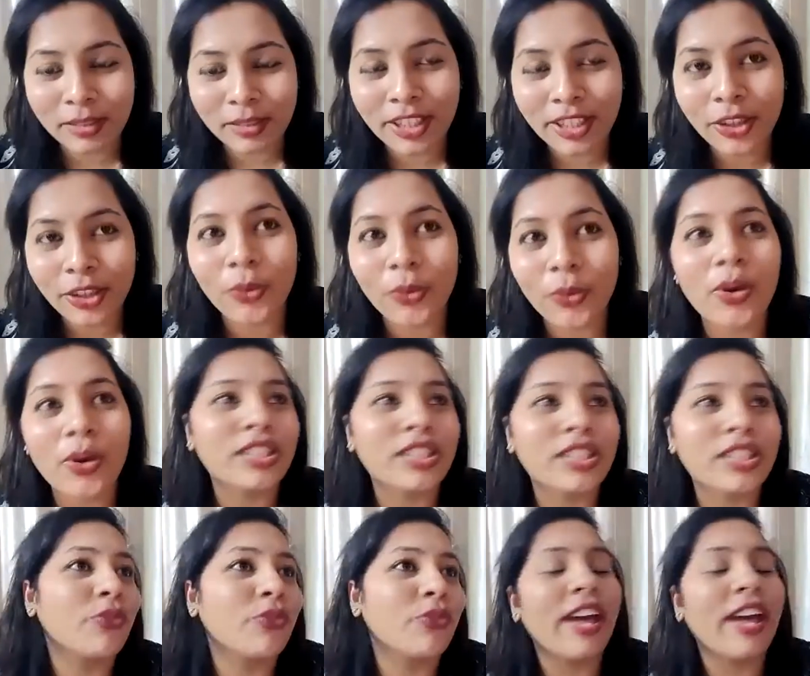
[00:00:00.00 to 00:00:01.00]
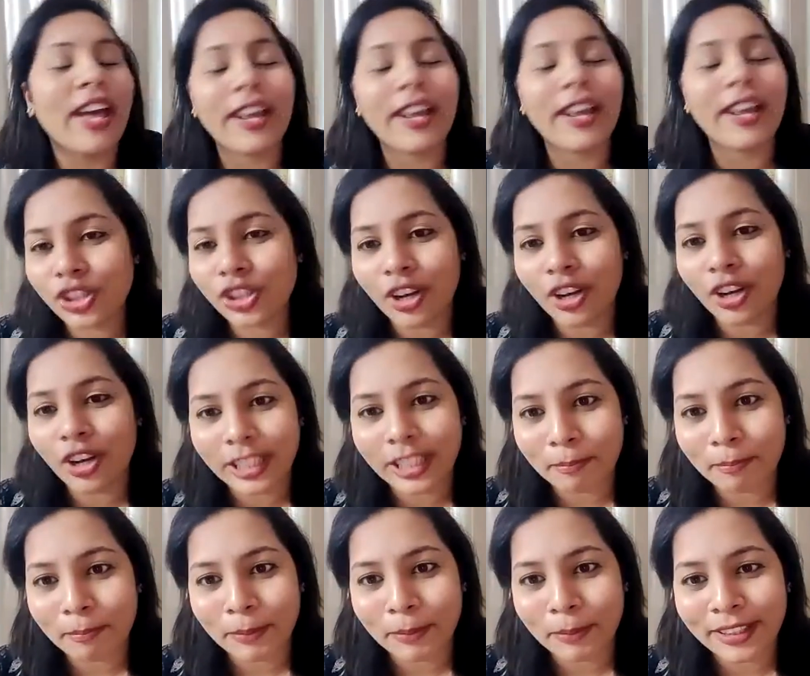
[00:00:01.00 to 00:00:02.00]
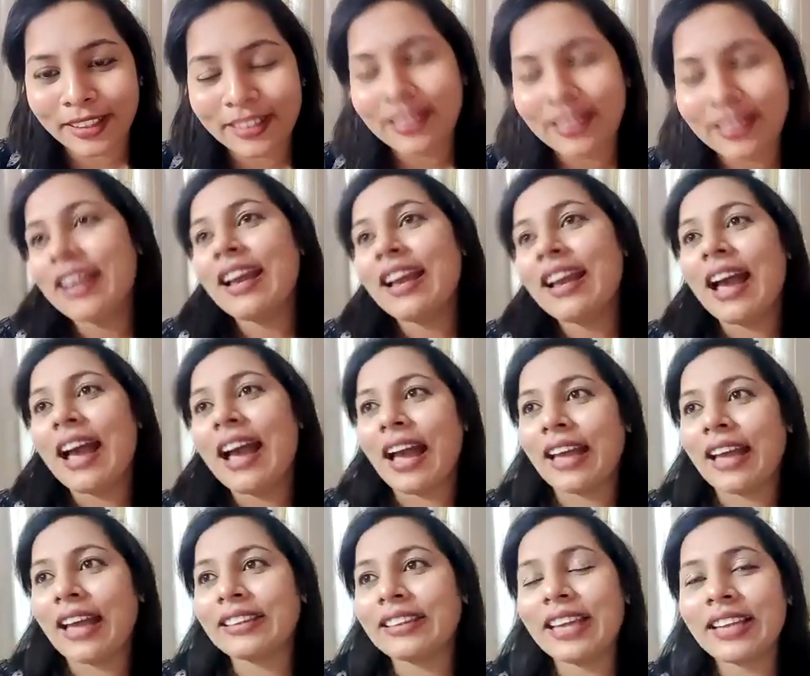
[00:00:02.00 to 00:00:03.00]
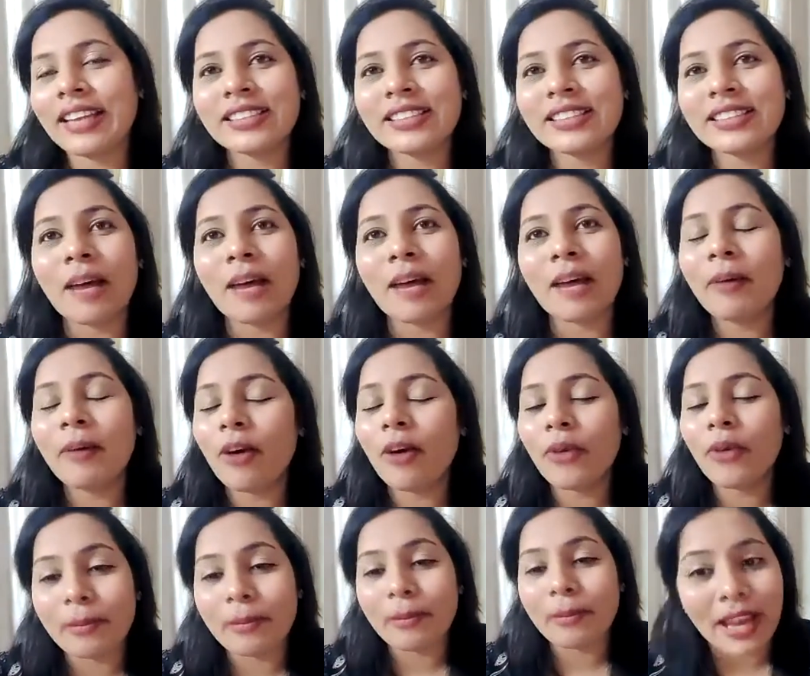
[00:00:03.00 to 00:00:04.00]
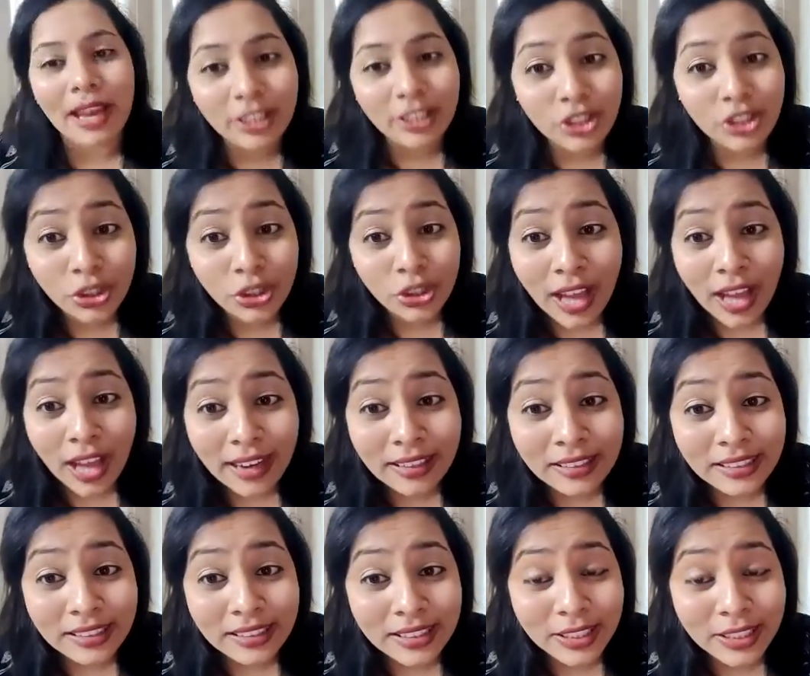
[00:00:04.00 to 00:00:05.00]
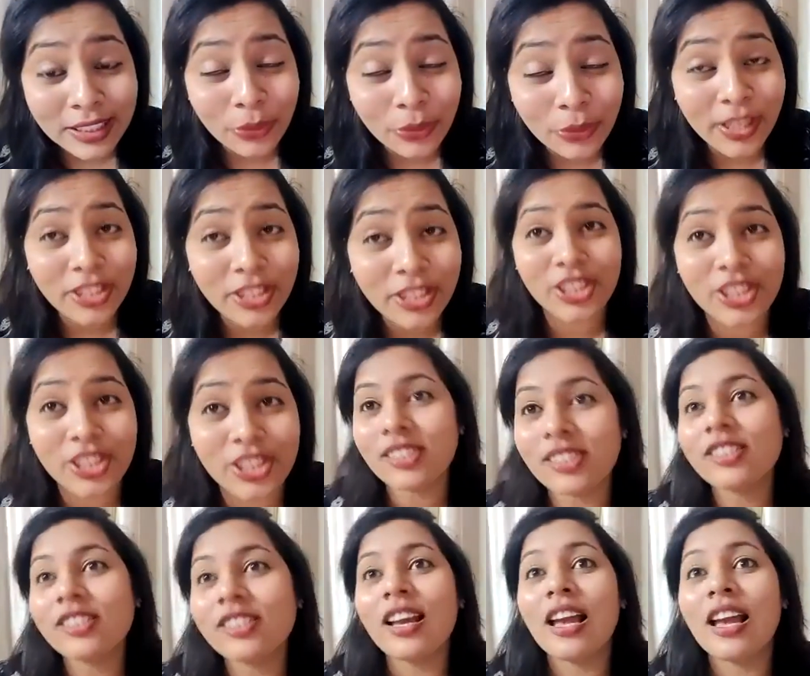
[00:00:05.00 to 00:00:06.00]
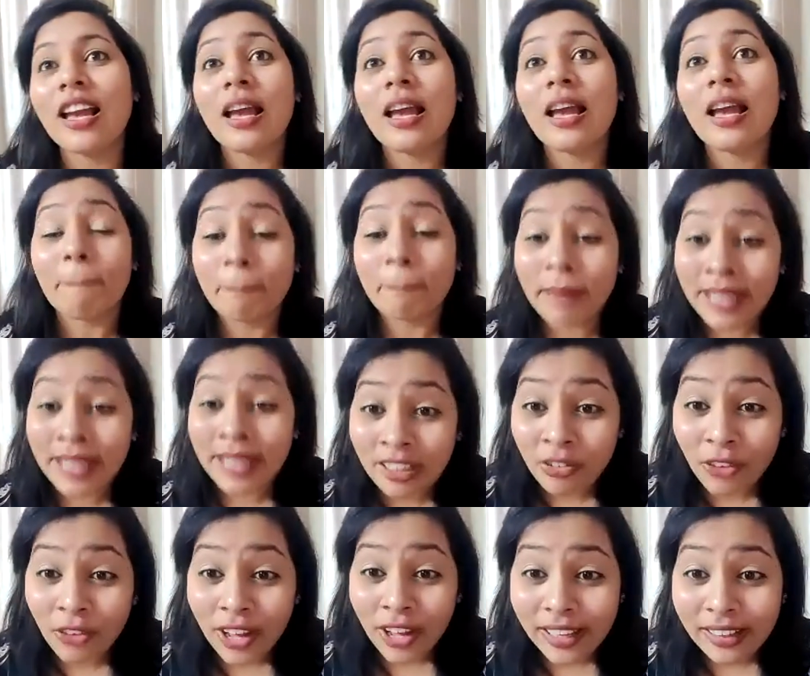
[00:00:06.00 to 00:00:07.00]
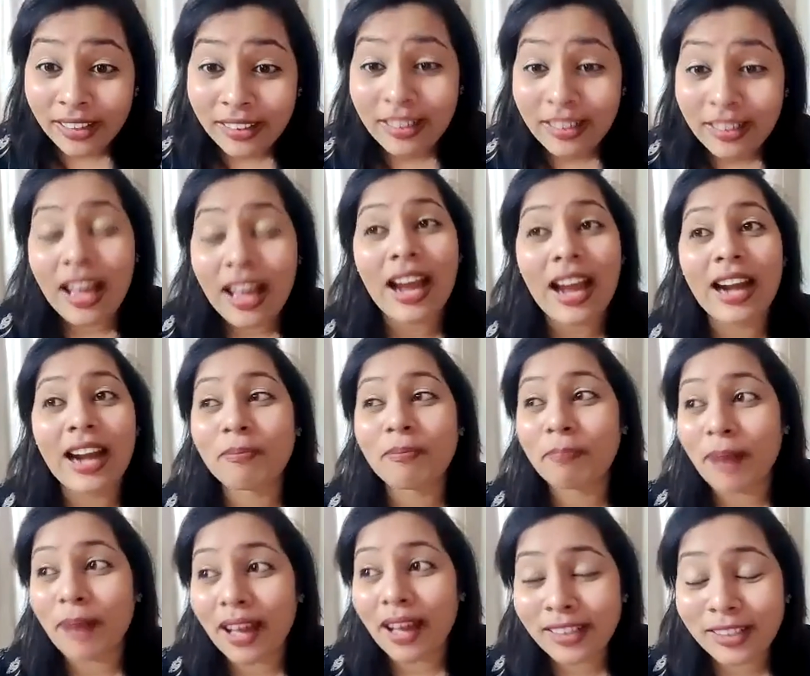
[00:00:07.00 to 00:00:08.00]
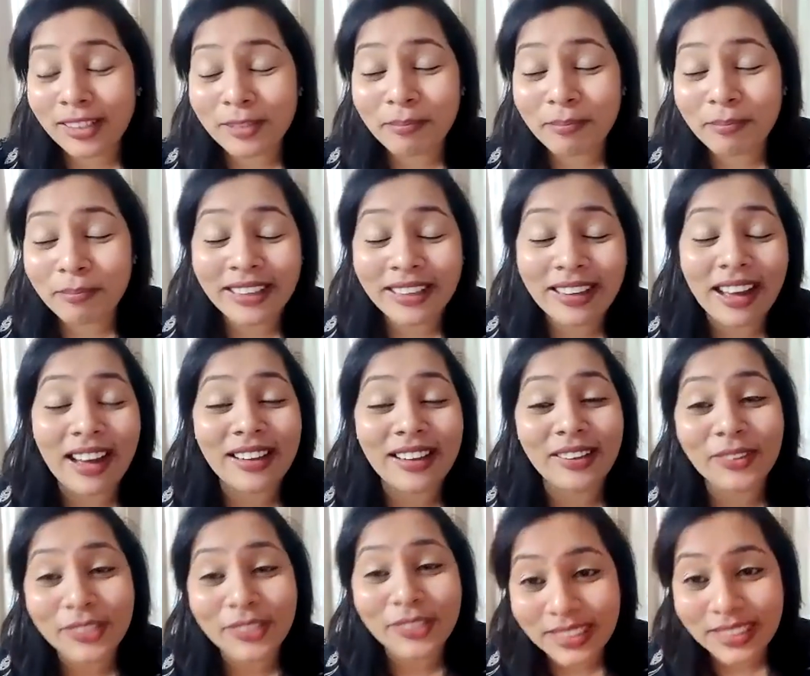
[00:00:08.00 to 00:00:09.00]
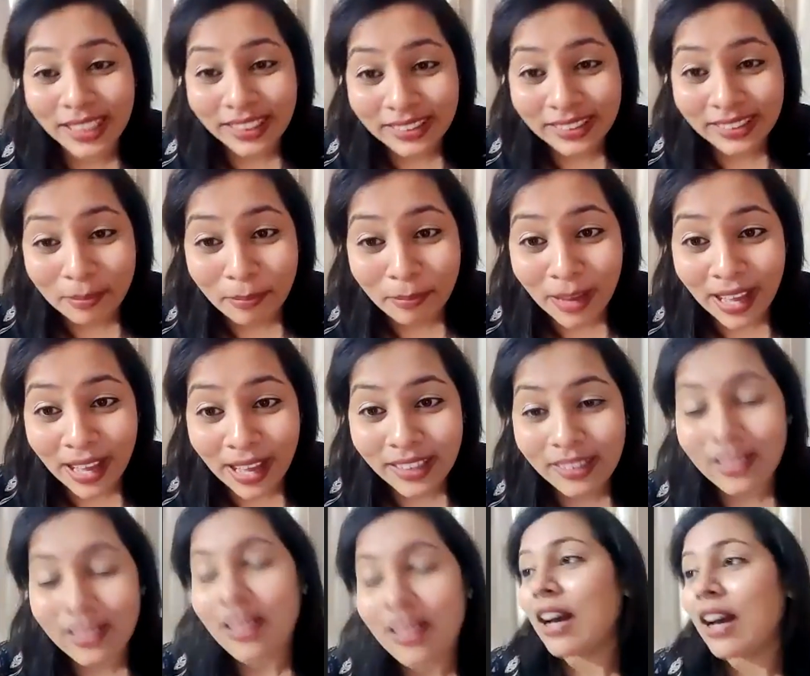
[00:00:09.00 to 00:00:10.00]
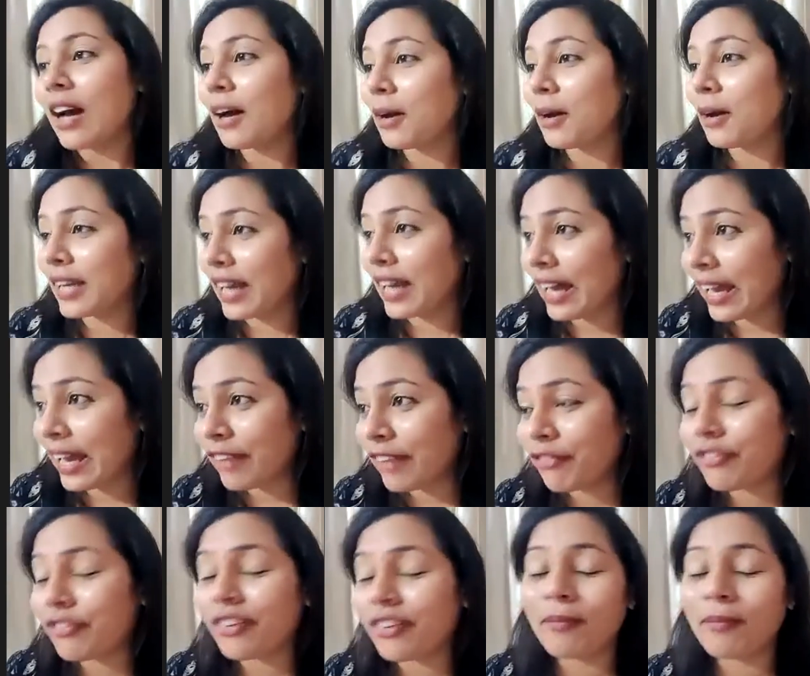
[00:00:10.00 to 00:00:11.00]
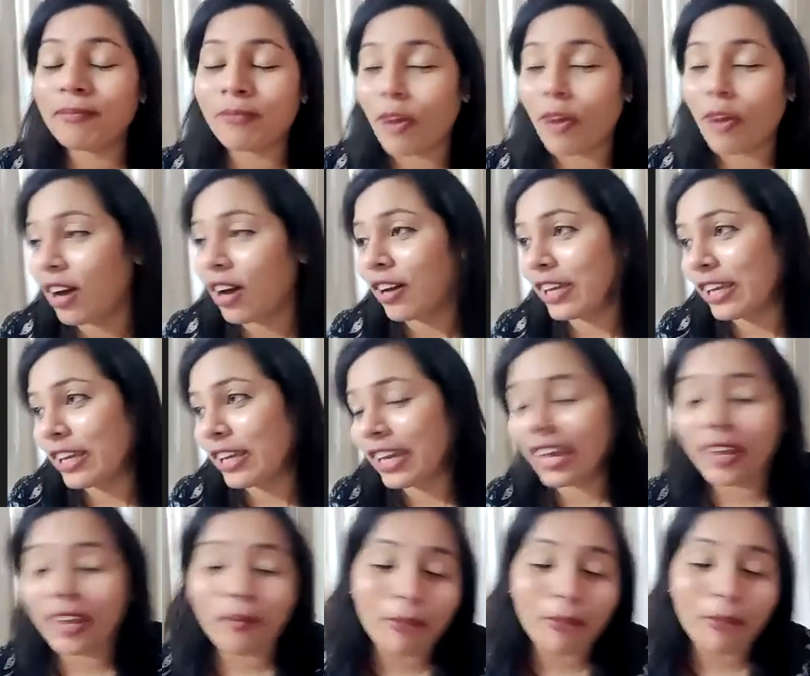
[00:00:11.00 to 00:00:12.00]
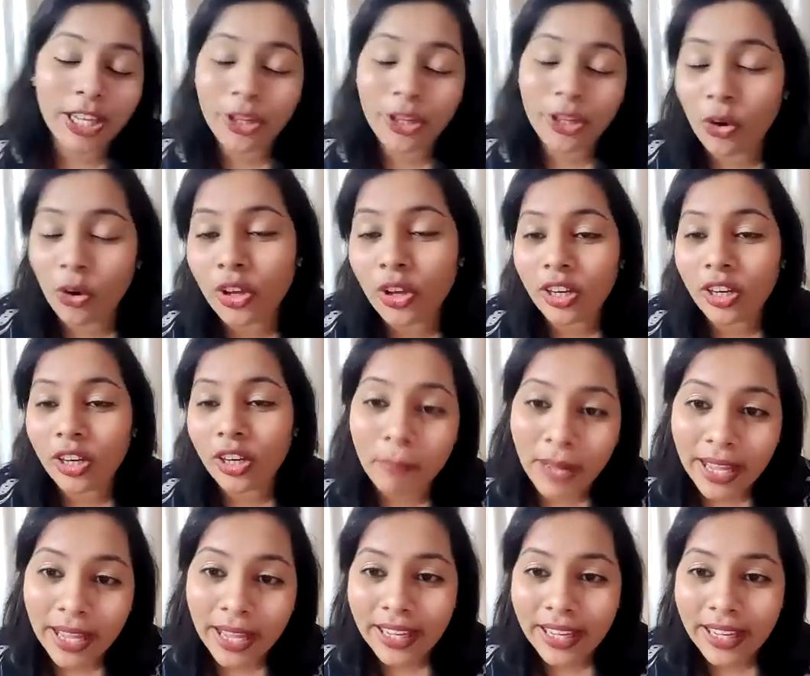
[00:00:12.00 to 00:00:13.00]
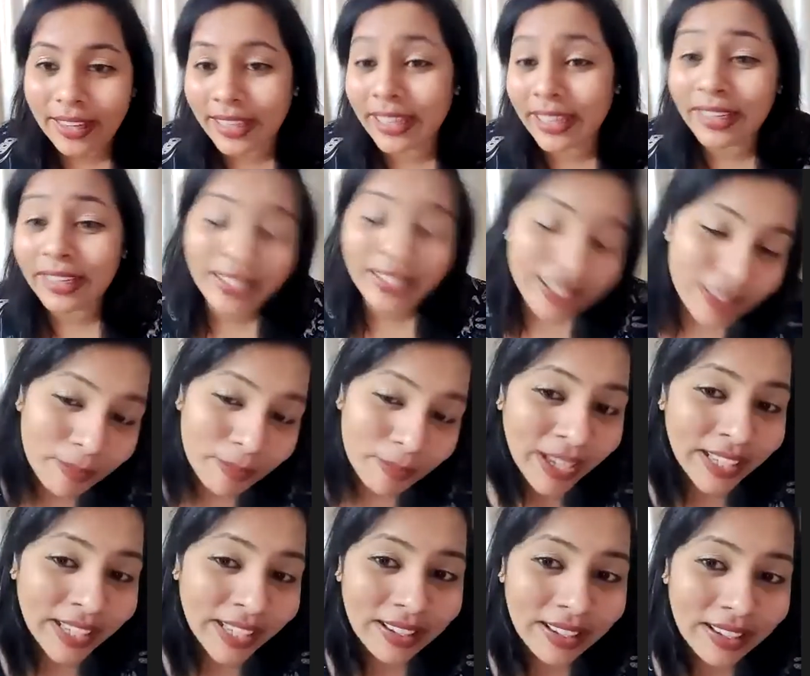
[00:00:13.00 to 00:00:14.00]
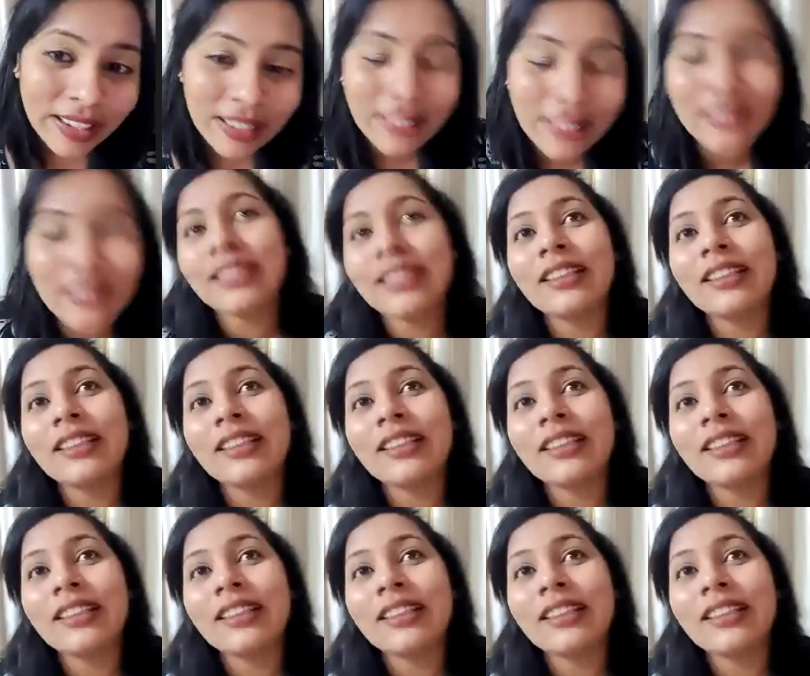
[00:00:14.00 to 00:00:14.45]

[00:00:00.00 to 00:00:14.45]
who was very short tempered. And then somehow I managed to handle the situation. Meanwhile, I had parked my car outside the bank. A guy from, uh, he came, he rode a bike and he hit my car.